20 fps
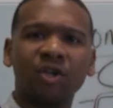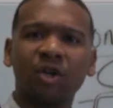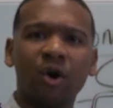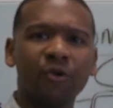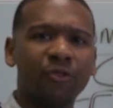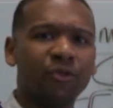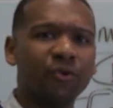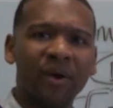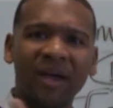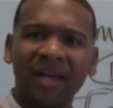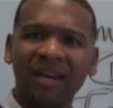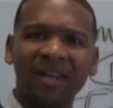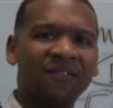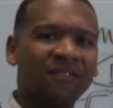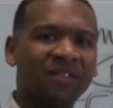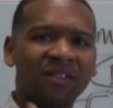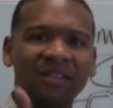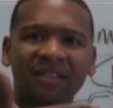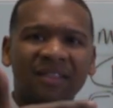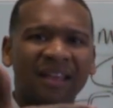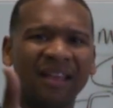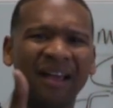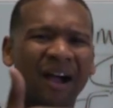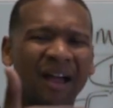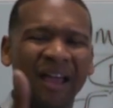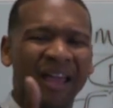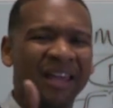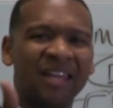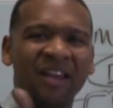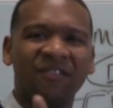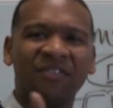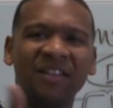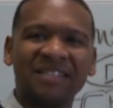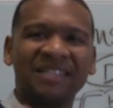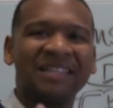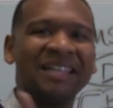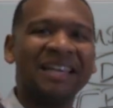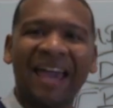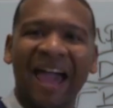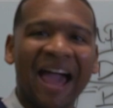go through any of
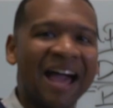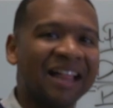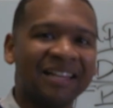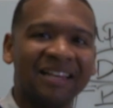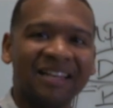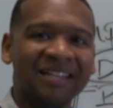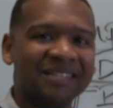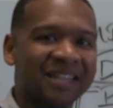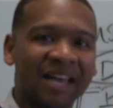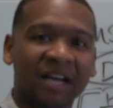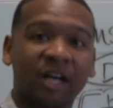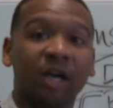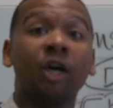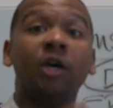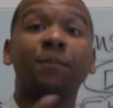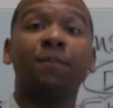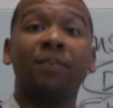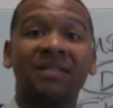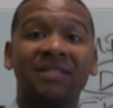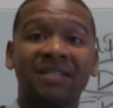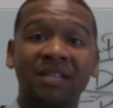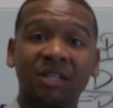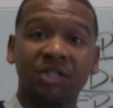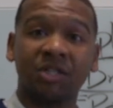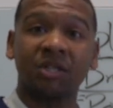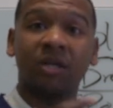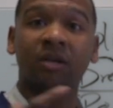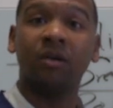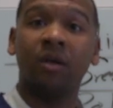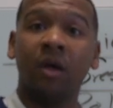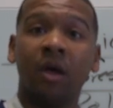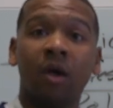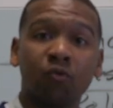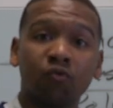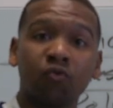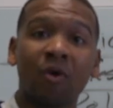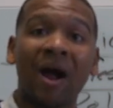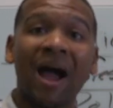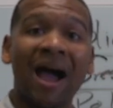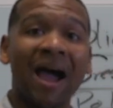these legalities that could potentially
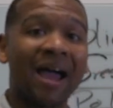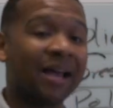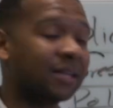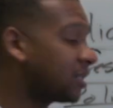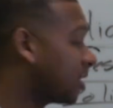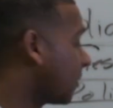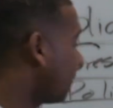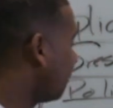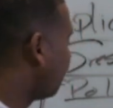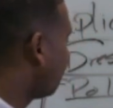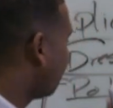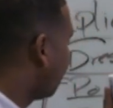rise.